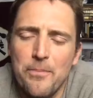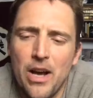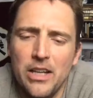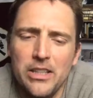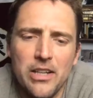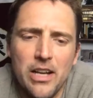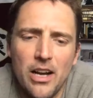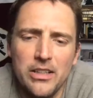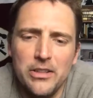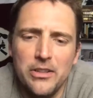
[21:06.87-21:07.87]
all
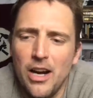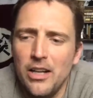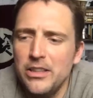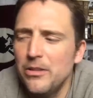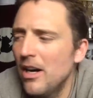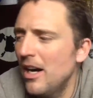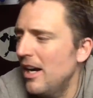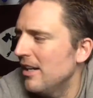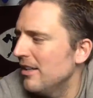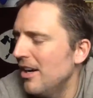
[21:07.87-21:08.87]

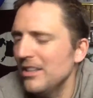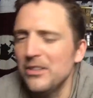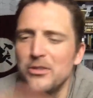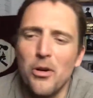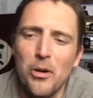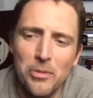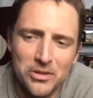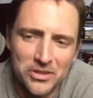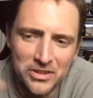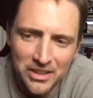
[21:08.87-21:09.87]
you
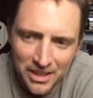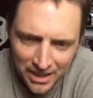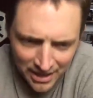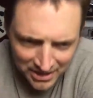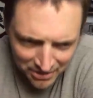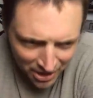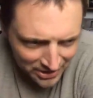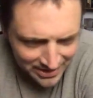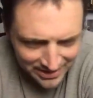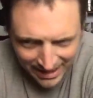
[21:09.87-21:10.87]
normals, you all
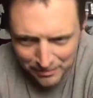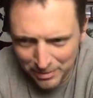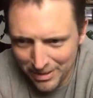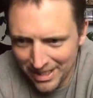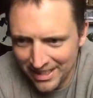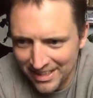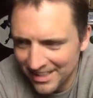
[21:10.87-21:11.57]
look the same to me.